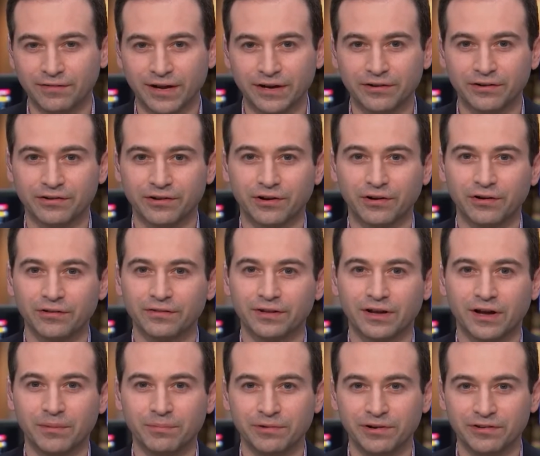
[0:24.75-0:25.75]
vendors, all of the
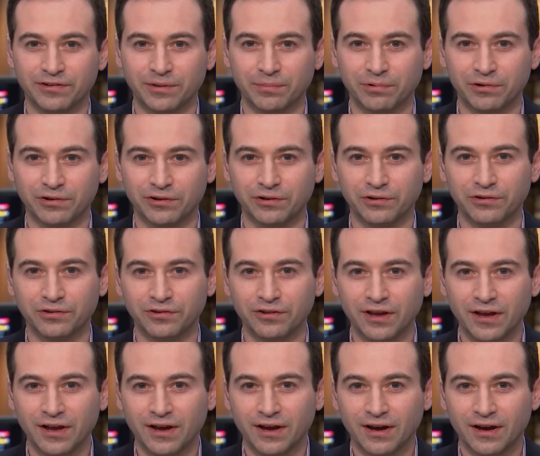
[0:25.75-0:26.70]
companies that produce